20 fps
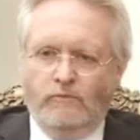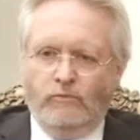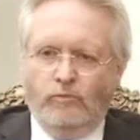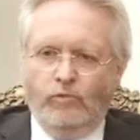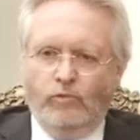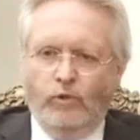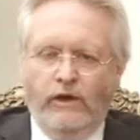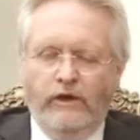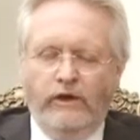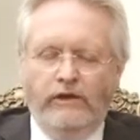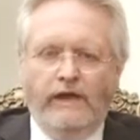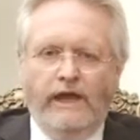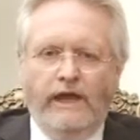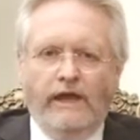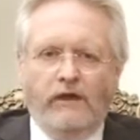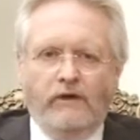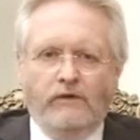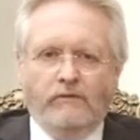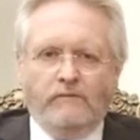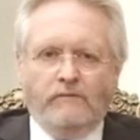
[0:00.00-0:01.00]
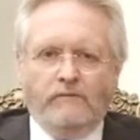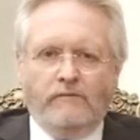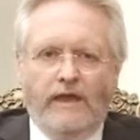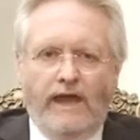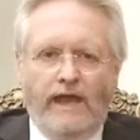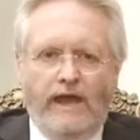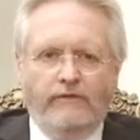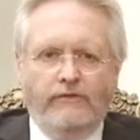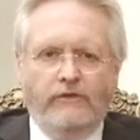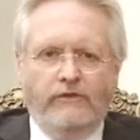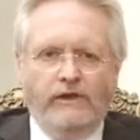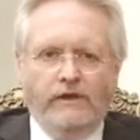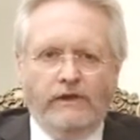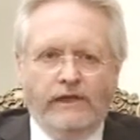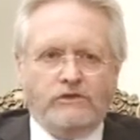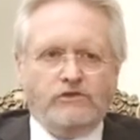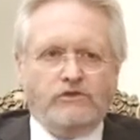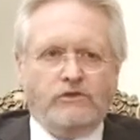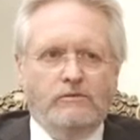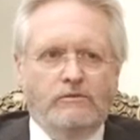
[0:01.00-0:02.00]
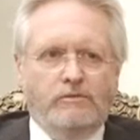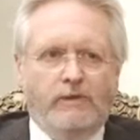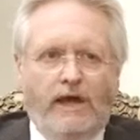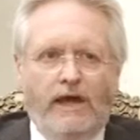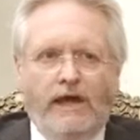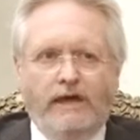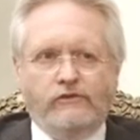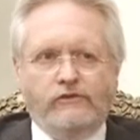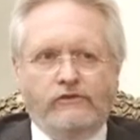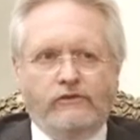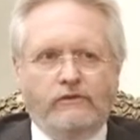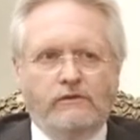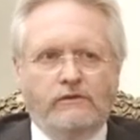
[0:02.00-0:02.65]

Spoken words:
We're now had the election passed.